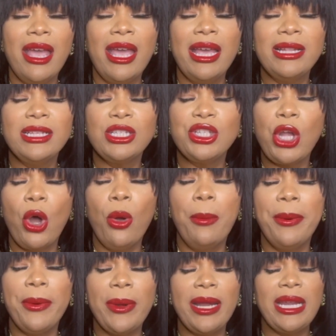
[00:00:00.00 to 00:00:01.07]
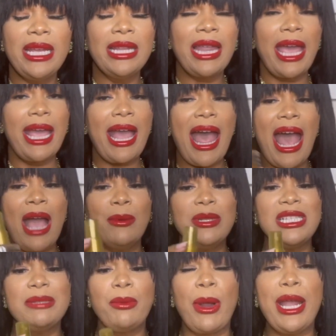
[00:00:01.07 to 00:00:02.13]
It's so pretty. Like I
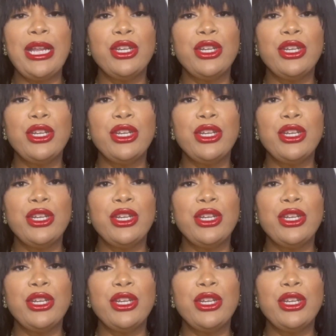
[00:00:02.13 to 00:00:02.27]
would spray